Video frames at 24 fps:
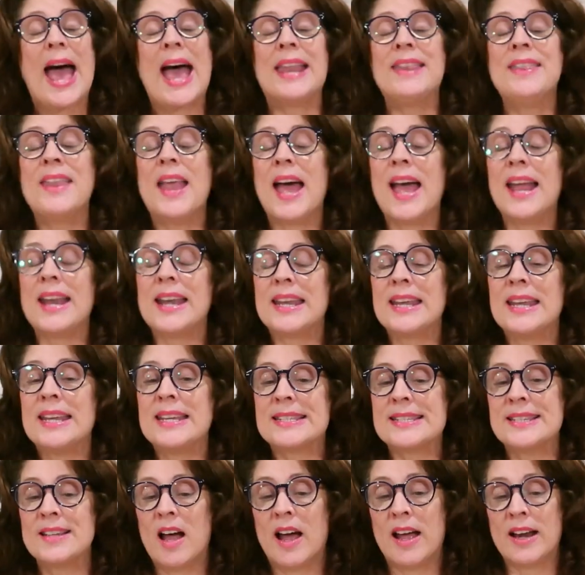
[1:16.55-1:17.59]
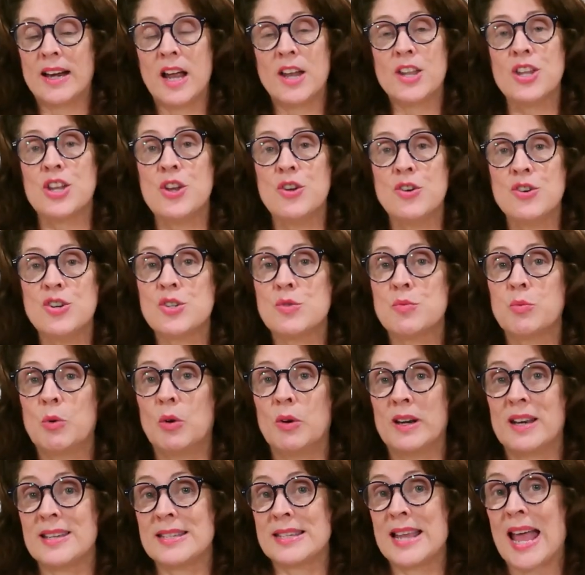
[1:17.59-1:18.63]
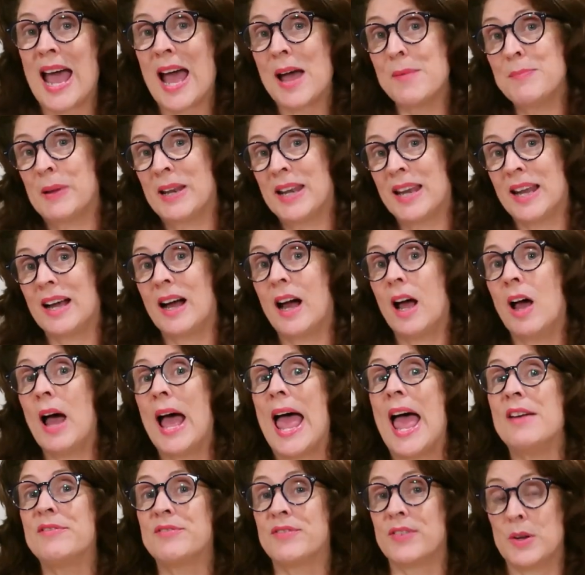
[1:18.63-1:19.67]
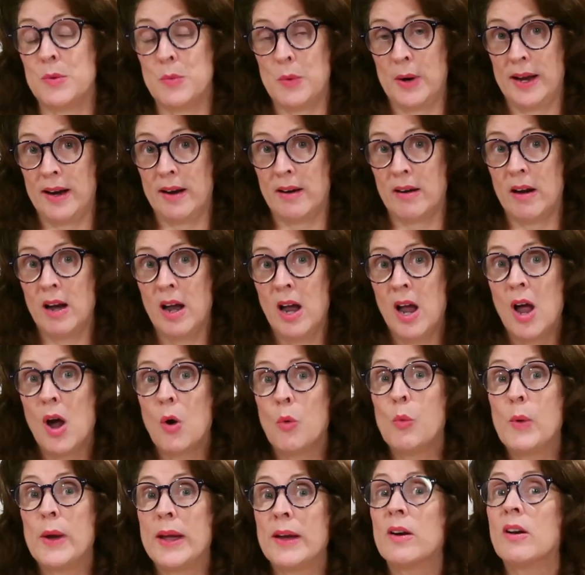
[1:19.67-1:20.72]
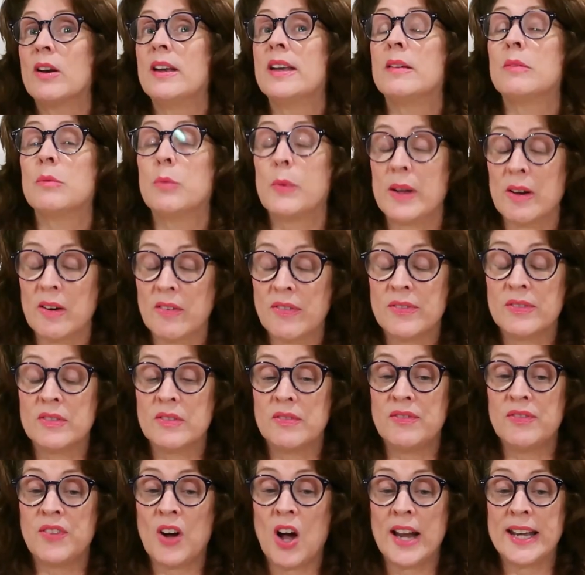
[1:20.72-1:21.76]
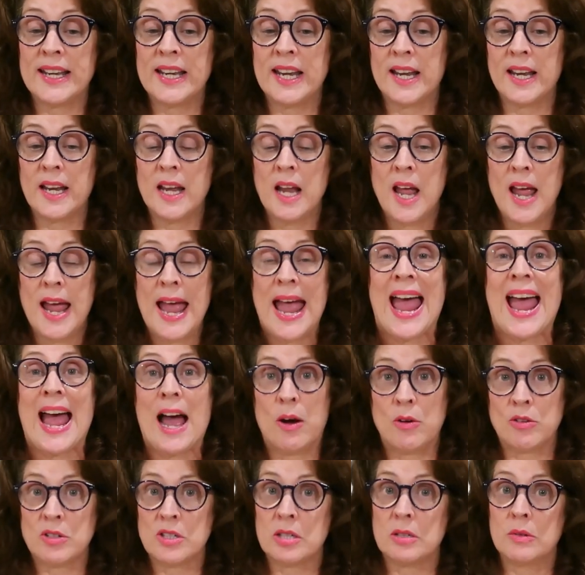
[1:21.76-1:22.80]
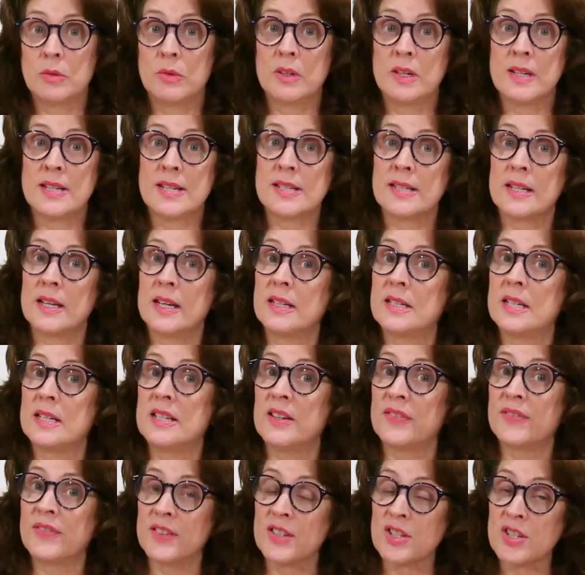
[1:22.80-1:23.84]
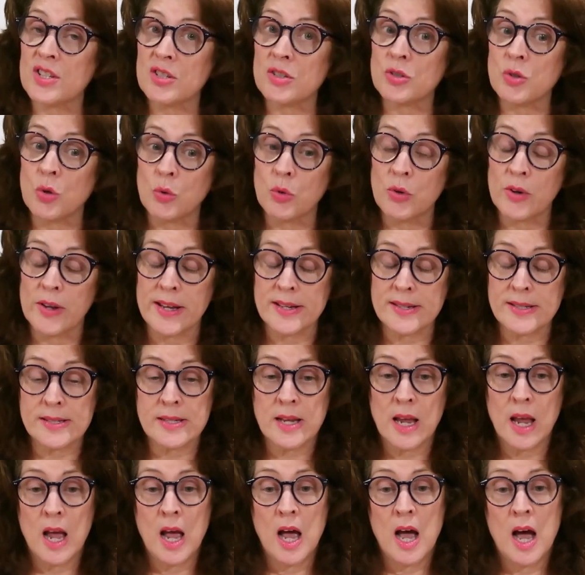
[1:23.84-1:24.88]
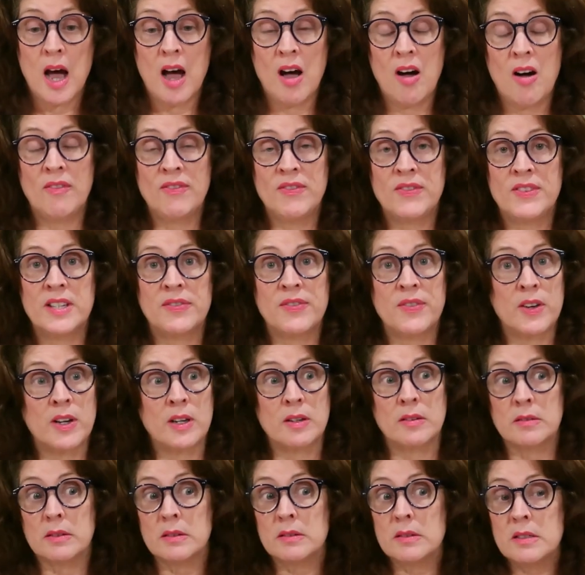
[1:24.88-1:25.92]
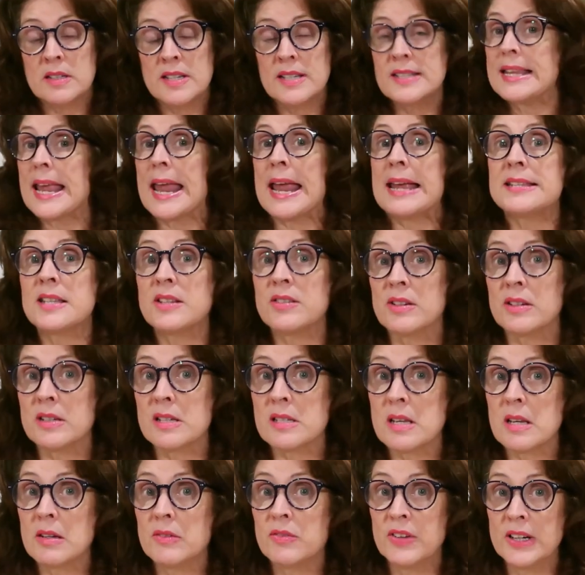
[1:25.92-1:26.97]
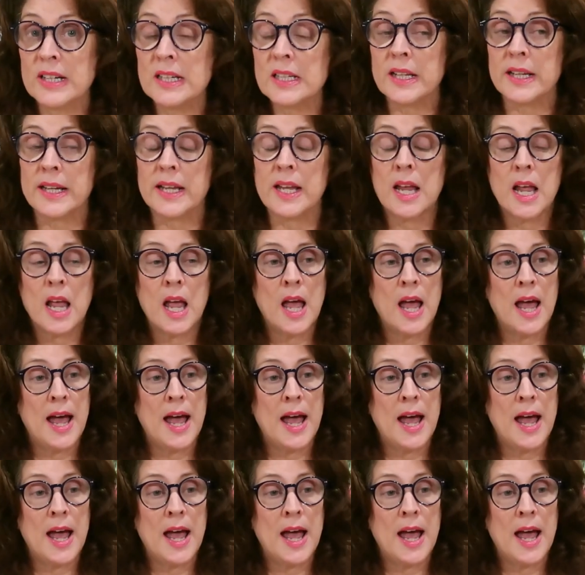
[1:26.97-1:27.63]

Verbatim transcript: And that is not unusual. It is happening everywhere. We're finding out. We're listening to different stories of different disasters, really.